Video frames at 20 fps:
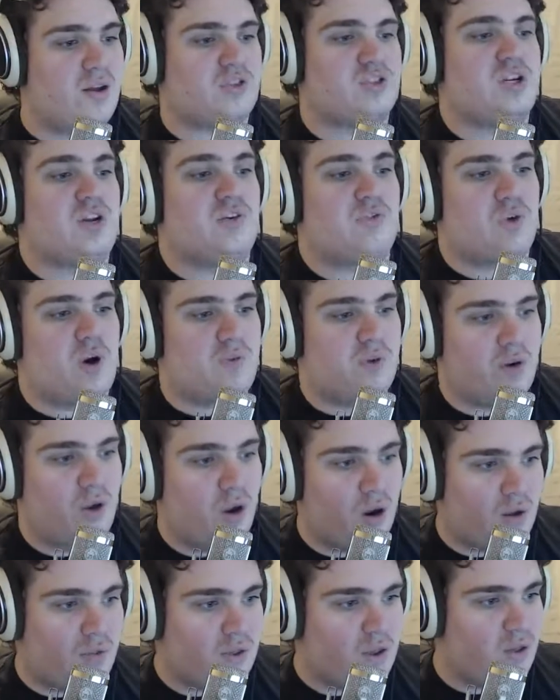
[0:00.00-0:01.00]
LGD Forever
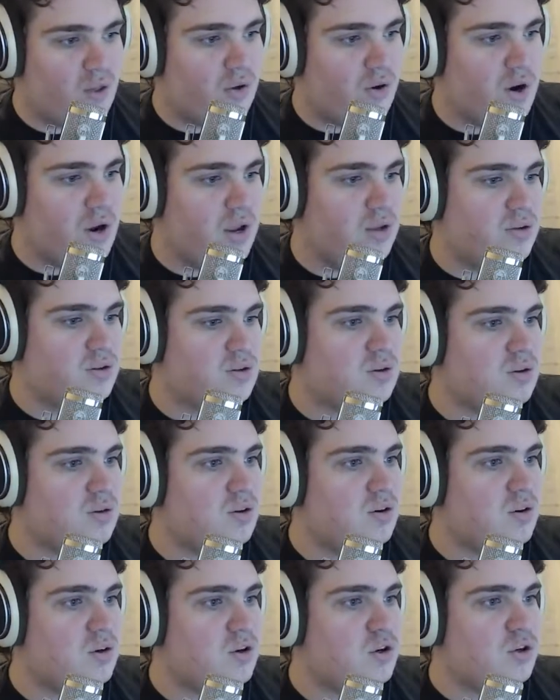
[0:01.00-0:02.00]
Young, on the other hand,
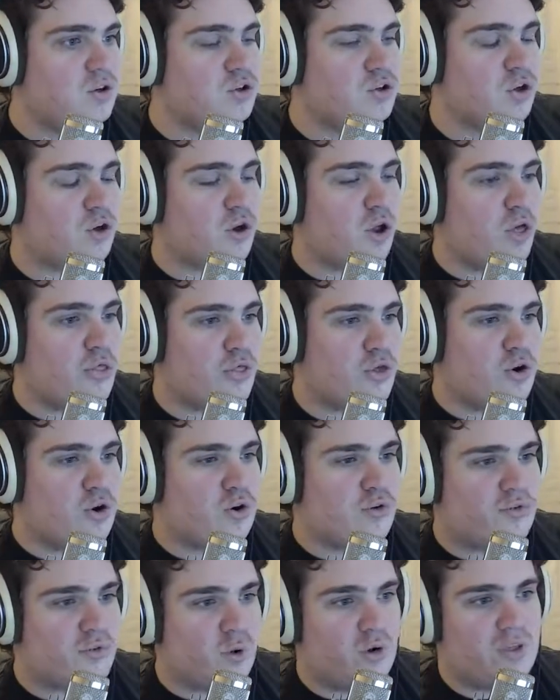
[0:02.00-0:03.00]
took
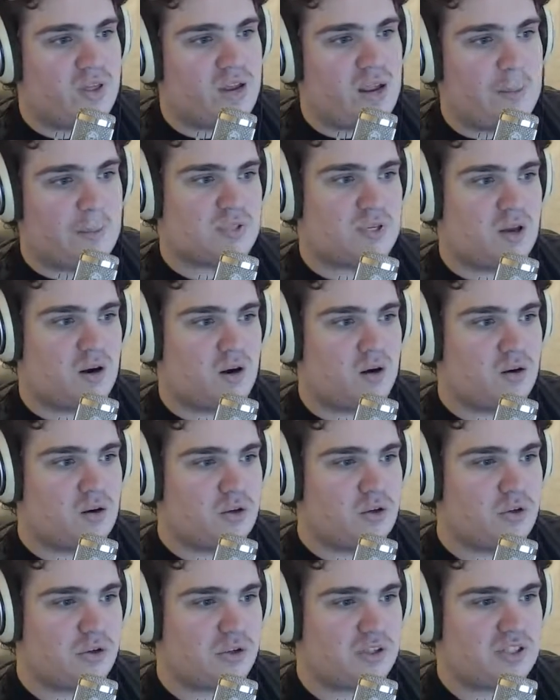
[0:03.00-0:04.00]
3rd, 4th at Epicenter,
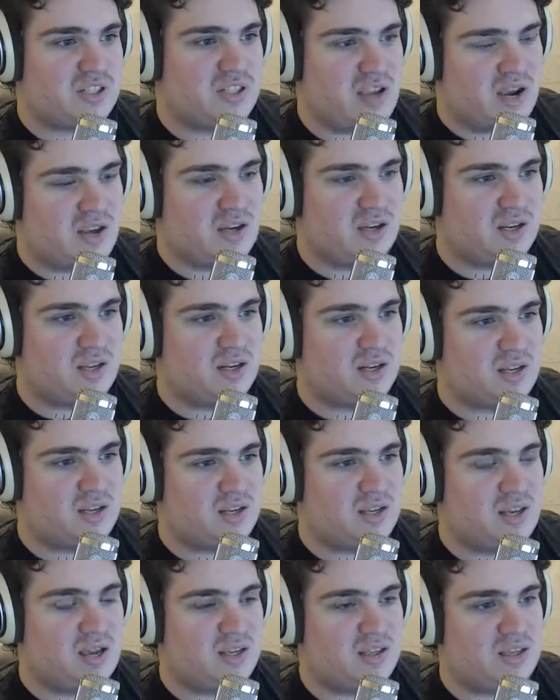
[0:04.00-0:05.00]
took
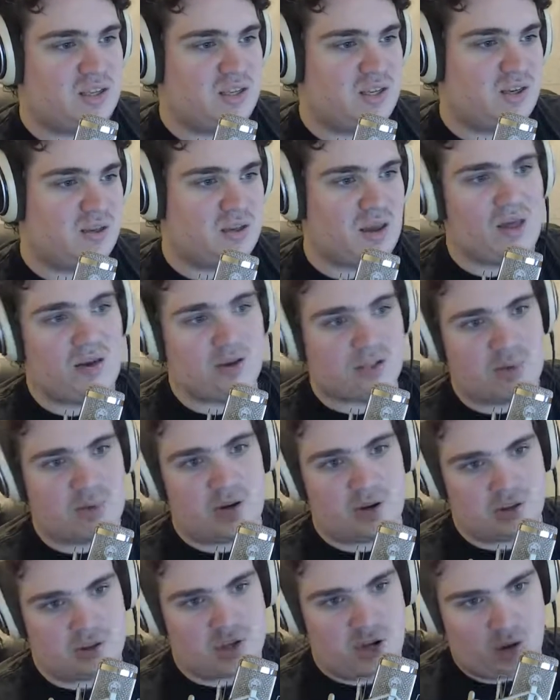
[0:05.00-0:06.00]
2nd at the Galaxy
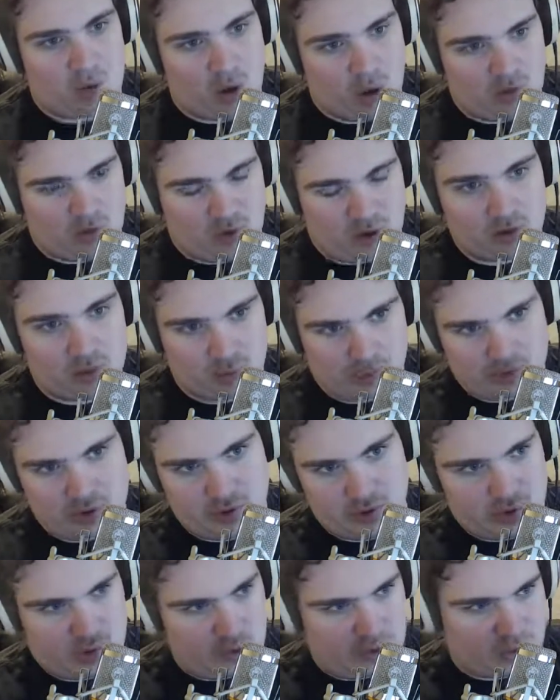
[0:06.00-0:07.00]
Battles China qualifier,
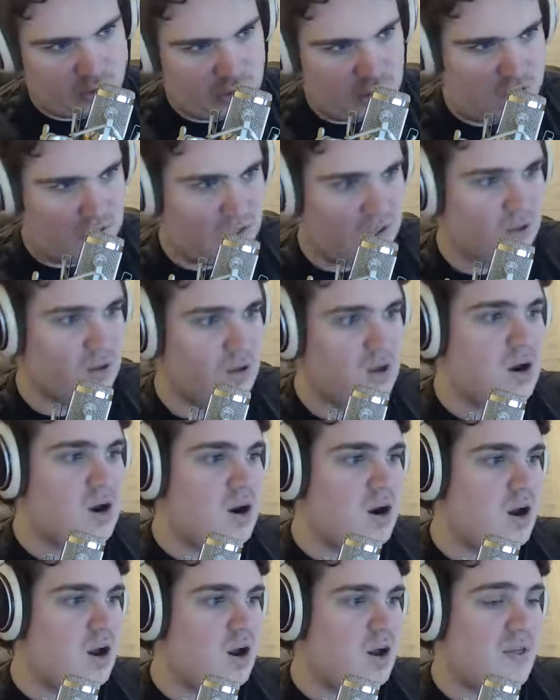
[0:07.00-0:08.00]
losing to LGD.
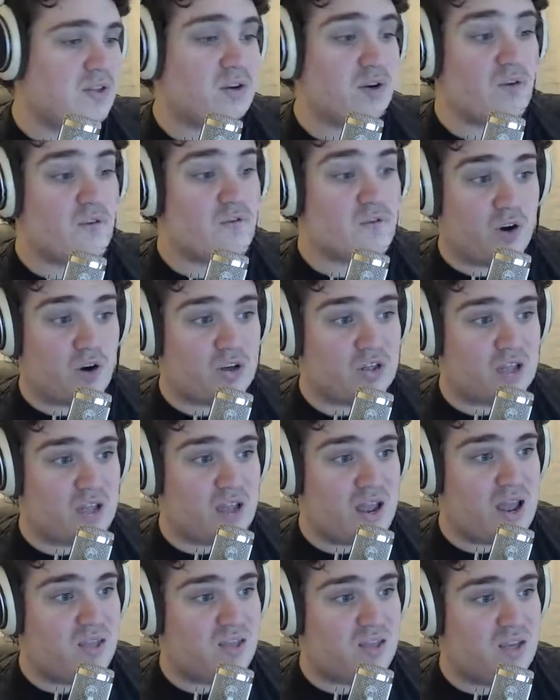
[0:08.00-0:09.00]
They took 1st
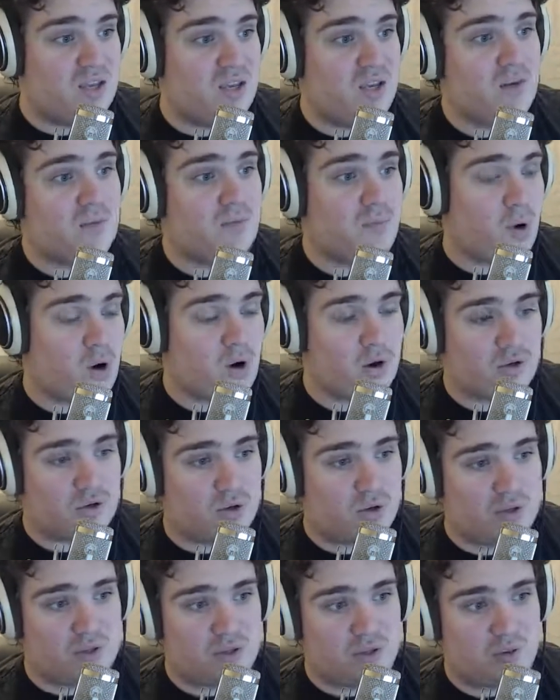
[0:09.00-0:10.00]
at the Mars
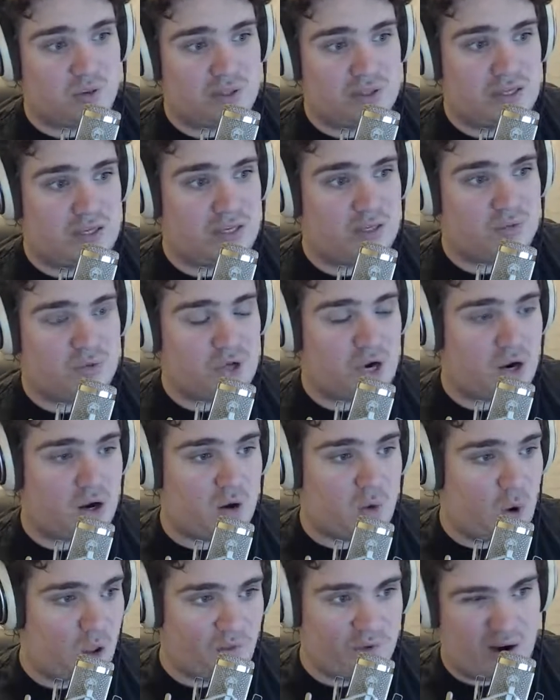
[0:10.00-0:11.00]
Dota 2 League China
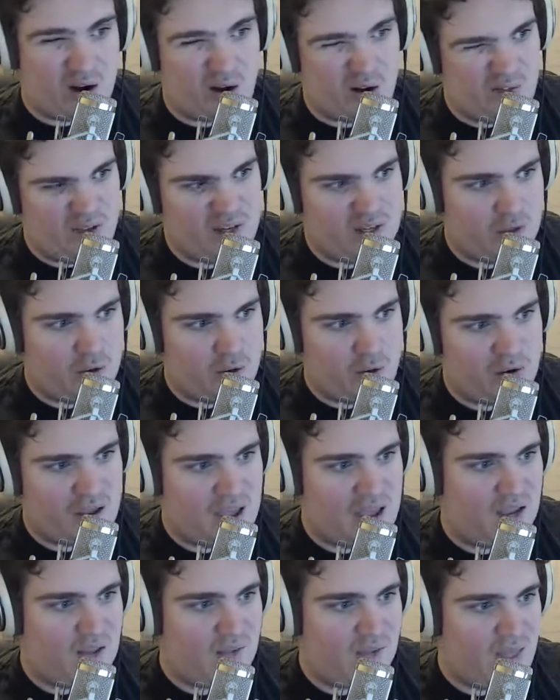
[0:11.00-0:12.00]
qualifier and then did
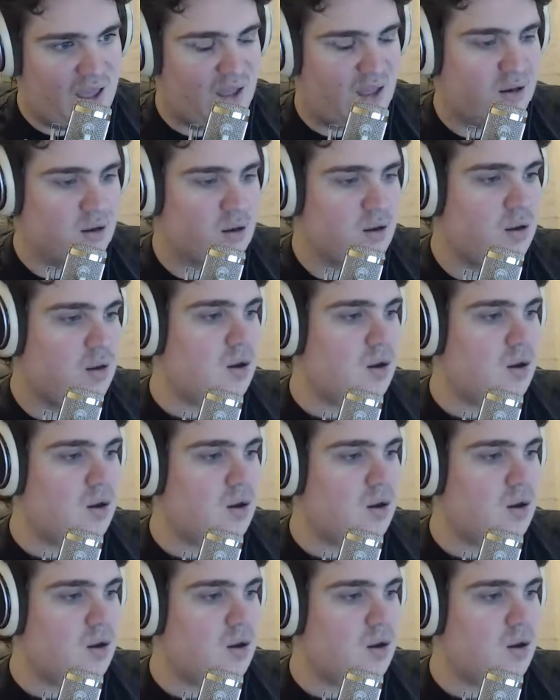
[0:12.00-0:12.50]
okay in that.